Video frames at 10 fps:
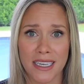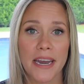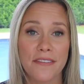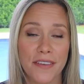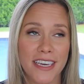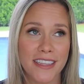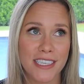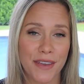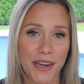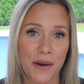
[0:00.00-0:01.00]
But I feel like
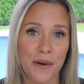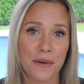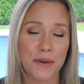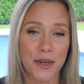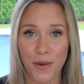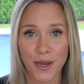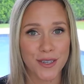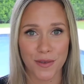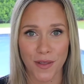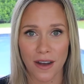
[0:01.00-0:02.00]
this video would go on
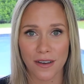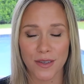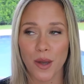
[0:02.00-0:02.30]
too long.